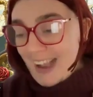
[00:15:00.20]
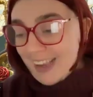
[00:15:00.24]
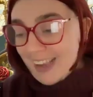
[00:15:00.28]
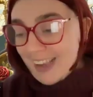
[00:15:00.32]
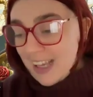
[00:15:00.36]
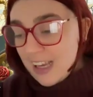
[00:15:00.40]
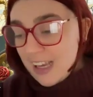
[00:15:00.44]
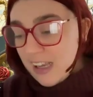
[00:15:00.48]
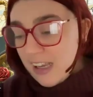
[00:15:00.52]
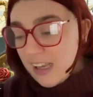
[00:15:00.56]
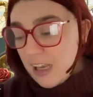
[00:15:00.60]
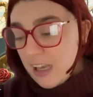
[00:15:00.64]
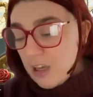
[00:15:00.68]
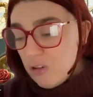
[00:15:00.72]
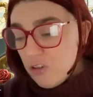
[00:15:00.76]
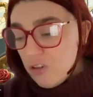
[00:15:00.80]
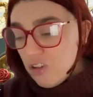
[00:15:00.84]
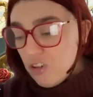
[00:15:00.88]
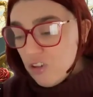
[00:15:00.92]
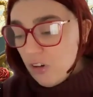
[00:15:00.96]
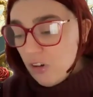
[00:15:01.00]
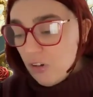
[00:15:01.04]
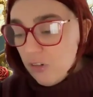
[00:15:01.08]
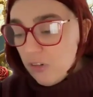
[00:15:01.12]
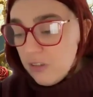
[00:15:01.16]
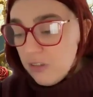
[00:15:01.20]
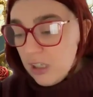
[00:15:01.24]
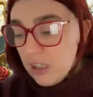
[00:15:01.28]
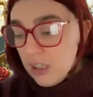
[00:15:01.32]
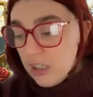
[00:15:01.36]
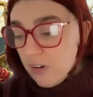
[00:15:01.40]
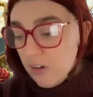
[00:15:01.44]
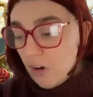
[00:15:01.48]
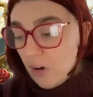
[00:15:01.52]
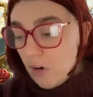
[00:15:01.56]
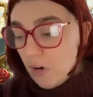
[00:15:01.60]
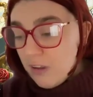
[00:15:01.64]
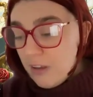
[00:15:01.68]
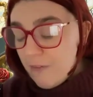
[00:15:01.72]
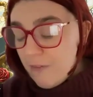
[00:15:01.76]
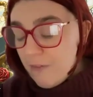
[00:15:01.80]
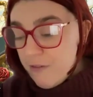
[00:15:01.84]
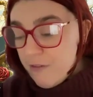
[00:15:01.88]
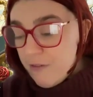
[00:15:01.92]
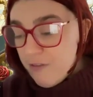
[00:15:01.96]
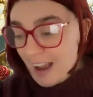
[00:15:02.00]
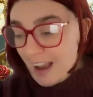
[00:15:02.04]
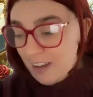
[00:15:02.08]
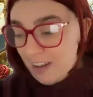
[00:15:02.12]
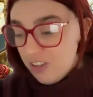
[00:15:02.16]
execution underscores
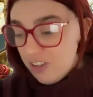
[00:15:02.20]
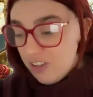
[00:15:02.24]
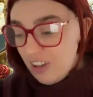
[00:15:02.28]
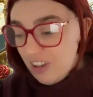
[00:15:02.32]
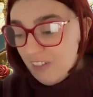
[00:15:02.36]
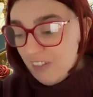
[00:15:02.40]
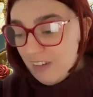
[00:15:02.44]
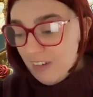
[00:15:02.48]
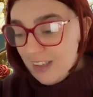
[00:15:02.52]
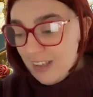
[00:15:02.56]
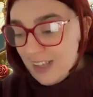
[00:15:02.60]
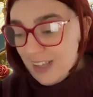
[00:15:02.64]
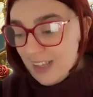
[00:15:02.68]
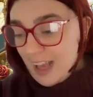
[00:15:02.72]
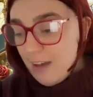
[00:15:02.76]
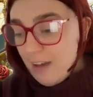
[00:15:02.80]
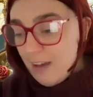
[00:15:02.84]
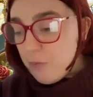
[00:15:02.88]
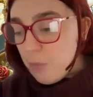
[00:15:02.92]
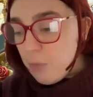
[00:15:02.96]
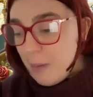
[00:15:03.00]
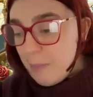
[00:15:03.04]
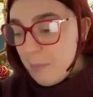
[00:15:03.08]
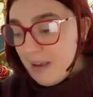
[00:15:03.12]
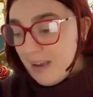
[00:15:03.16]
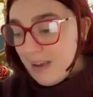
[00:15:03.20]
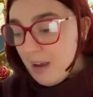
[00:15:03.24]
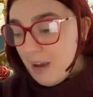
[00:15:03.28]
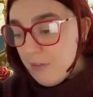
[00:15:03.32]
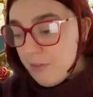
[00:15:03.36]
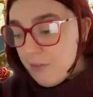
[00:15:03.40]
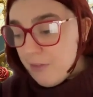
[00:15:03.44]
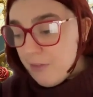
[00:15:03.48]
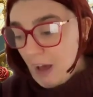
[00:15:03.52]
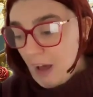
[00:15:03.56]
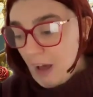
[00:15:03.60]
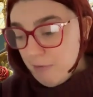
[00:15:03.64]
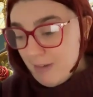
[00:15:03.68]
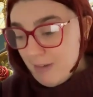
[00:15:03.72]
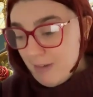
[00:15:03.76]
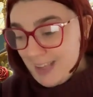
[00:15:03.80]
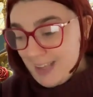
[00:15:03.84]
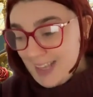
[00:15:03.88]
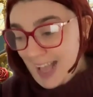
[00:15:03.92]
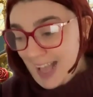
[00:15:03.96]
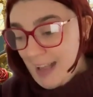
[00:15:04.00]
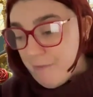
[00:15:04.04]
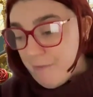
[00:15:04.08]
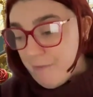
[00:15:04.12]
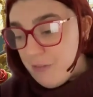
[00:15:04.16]
the fragility of women
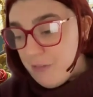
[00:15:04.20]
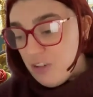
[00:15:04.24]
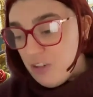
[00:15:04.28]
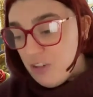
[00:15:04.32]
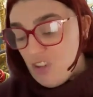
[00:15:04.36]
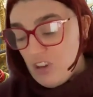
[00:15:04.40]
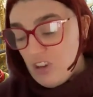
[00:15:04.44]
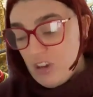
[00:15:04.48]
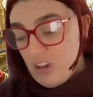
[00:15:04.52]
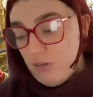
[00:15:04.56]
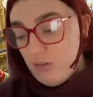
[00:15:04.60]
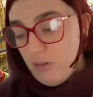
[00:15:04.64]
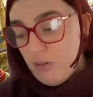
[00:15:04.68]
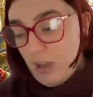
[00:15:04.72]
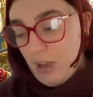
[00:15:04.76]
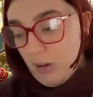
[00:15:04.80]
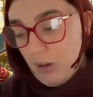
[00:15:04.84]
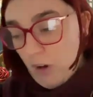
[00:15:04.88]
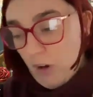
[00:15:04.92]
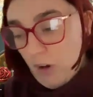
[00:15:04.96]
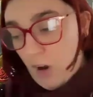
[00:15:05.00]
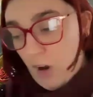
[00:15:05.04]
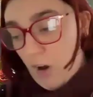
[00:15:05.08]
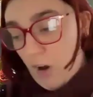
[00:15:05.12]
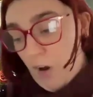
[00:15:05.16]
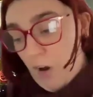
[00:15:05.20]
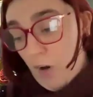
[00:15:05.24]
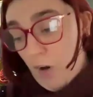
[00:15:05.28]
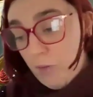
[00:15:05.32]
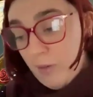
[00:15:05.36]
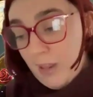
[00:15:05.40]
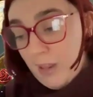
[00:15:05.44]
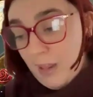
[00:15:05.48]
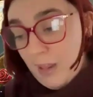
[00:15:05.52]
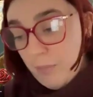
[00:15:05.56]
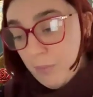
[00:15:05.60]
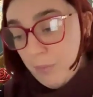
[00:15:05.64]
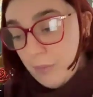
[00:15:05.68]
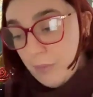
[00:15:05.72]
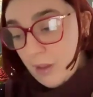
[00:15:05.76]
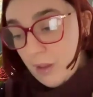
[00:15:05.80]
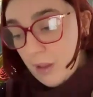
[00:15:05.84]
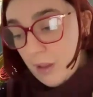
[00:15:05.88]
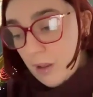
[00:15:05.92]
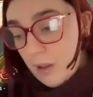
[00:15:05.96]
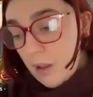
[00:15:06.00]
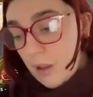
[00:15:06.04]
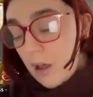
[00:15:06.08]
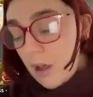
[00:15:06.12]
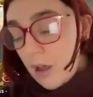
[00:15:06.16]
authority in the Tudor court.
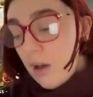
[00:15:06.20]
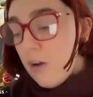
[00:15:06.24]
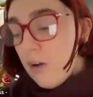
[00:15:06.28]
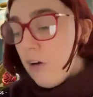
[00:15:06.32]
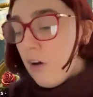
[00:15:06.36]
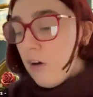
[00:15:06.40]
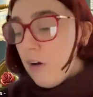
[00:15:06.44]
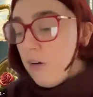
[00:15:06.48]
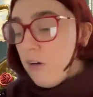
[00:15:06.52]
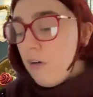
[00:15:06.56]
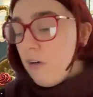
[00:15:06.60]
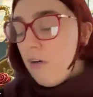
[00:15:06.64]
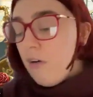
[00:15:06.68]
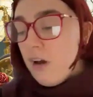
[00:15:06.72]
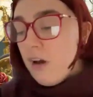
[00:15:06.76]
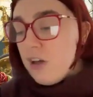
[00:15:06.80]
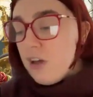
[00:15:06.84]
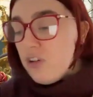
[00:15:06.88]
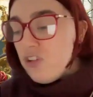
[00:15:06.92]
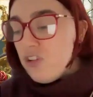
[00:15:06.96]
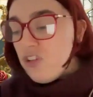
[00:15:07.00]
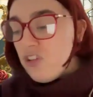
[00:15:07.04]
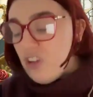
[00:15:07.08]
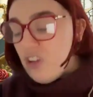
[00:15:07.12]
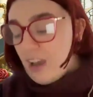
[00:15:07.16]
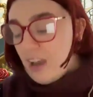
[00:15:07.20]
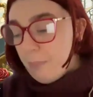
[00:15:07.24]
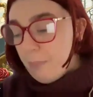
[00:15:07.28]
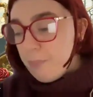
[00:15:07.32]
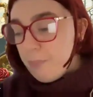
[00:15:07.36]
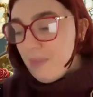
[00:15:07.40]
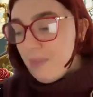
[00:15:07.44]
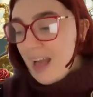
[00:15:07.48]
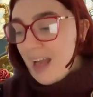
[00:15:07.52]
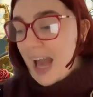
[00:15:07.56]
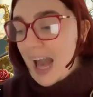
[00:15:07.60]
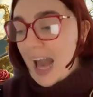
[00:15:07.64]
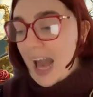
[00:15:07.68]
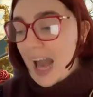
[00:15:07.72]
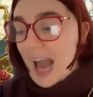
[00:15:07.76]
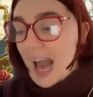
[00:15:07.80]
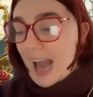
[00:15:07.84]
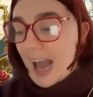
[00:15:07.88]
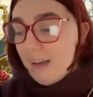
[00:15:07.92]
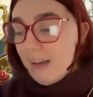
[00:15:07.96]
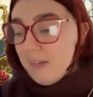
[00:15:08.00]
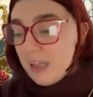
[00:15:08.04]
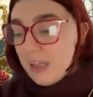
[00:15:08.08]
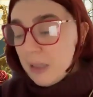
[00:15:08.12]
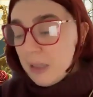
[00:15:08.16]
Conclusion.
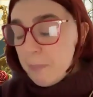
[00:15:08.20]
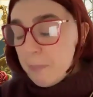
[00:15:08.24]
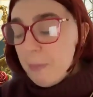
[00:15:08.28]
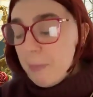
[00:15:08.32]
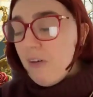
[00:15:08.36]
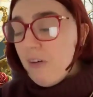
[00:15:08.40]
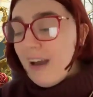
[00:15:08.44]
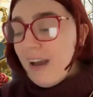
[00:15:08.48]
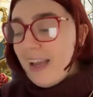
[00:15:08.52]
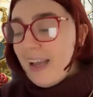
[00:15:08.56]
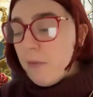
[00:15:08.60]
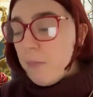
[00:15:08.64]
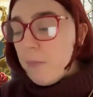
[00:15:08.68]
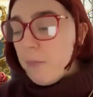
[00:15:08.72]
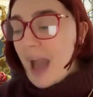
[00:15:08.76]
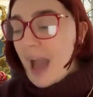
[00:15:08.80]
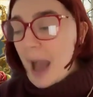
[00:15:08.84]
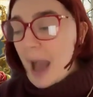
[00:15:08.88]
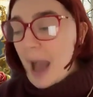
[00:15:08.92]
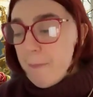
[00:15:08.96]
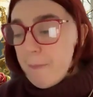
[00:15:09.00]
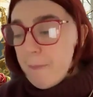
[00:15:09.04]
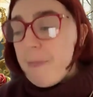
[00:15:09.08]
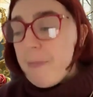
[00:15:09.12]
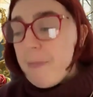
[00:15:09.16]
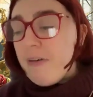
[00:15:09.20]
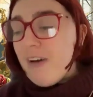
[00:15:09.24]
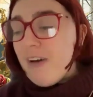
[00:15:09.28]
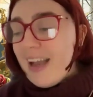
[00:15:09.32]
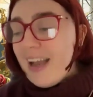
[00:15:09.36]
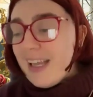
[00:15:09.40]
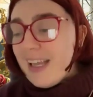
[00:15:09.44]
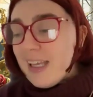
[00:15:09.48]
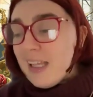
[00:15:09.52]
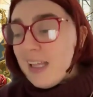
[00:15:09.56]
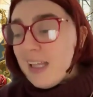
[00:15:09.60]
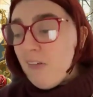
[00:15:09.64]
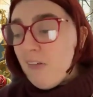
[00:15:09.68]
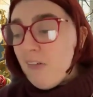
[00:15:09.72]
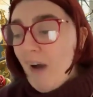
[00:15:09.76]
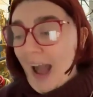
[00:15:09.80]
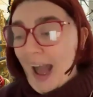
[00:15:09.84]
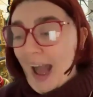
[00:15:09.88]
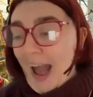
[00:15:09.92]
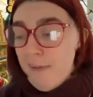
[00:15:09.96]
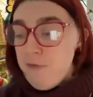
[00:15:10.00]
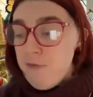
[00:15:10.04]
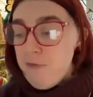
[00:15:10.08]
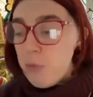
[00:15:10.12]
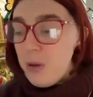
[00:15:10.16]
Anne Boleyn's
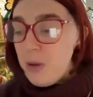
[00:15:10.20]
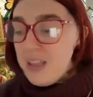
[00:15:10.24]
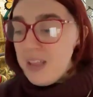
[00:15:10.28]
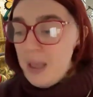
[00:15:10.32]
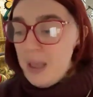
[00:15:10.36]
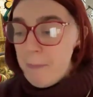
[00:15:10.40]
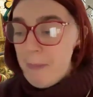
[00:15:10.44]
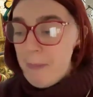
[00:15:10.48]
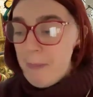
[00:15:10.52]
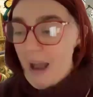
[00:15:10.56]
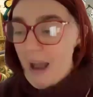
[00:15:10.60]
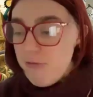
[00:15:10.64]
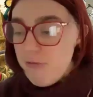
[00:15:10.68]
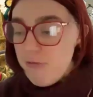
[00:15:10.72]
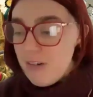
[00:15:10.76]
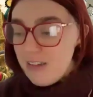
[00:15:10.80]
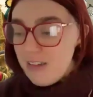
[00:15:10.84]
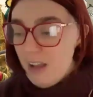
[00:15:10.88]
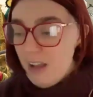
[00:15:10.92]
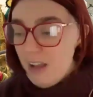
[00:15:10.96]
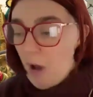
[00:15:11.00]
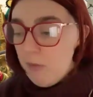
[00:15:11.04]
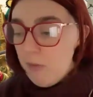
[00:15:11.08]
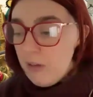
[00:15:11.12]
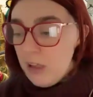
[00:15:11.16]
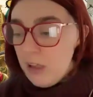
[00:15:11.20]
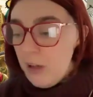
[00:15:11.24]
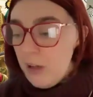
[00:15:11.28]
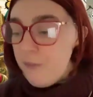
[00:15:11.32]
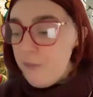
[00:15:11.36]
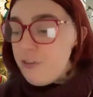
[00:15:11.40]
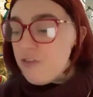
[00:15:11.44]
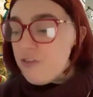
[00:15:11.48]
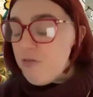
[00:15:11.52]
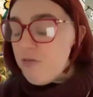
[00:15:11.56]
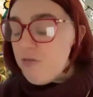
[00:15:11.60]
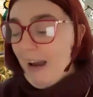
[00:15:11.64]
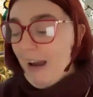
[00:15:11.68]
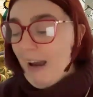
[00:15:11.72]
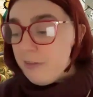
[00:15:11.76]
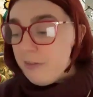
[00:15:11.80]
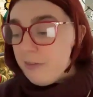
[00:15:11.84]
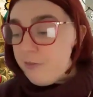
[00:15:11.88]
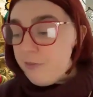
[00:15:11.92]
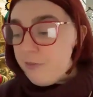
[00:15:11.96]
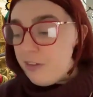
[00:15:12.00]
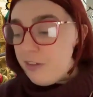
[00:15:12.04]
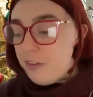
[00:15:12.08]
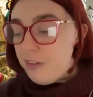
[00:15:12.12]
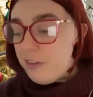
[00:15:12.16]
life was a paradox of
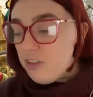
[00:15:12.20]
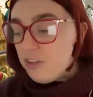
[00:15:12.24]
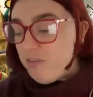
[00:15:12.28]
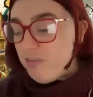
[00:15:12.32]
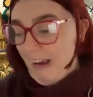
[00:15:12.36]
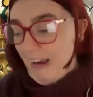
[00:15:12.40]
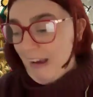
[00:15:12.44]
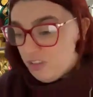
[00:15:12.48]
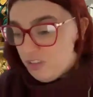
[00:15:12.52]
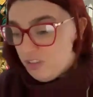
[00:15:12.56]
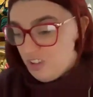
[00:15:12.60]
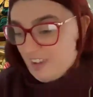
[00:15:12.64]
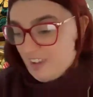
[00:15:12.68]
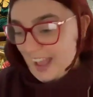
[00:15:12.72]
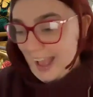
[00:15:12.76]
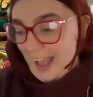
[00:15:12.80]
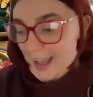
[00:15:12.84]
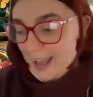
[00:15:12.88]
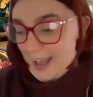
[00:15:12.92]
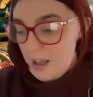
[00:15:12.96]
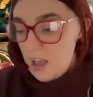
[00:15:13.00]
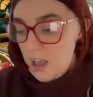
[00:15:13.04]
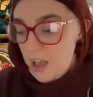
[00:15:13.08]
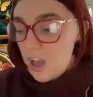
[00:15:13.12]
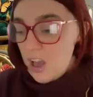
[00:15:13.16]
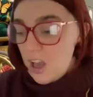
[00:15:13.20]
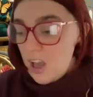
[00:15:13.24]
triumph and tragedy.